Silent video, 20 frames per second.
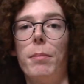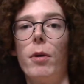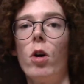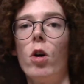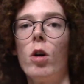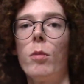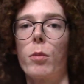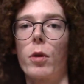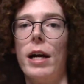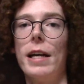
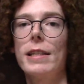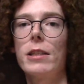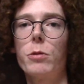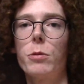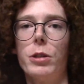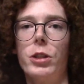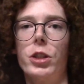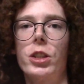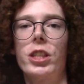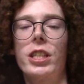palm rest,
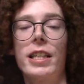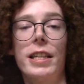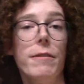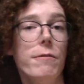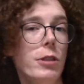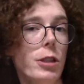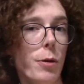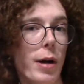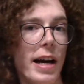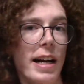which
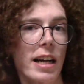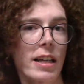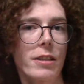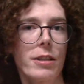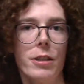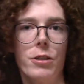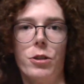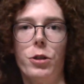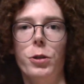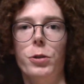gives you
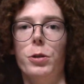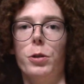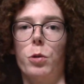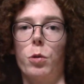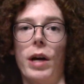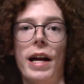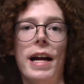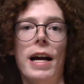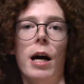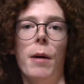access to the
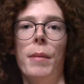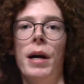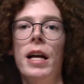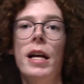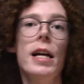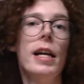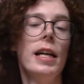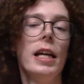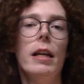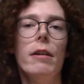RAM.
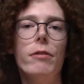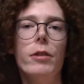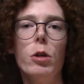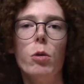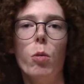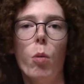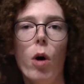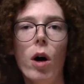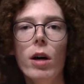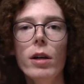If you
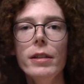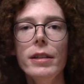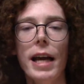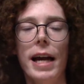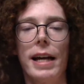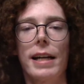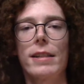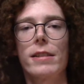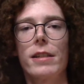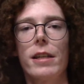want
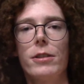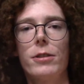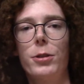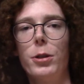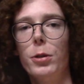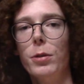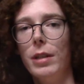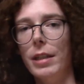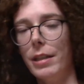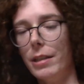access
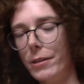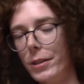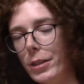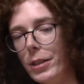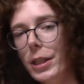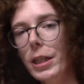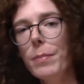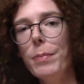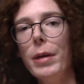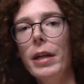to the
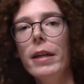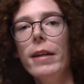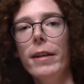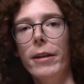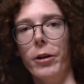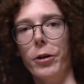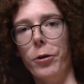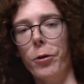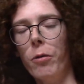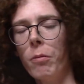
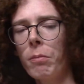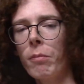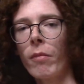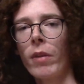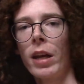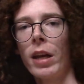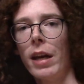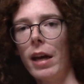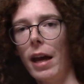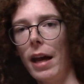CPU
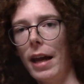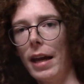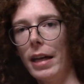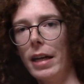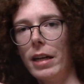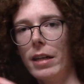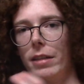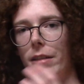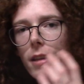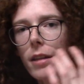
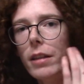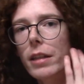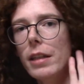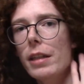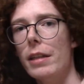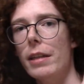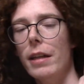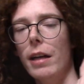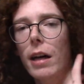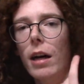and
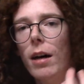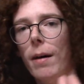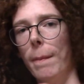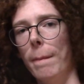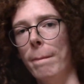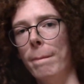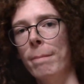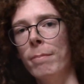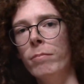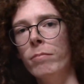the
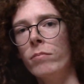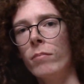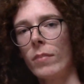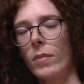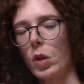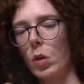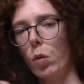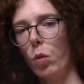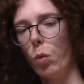the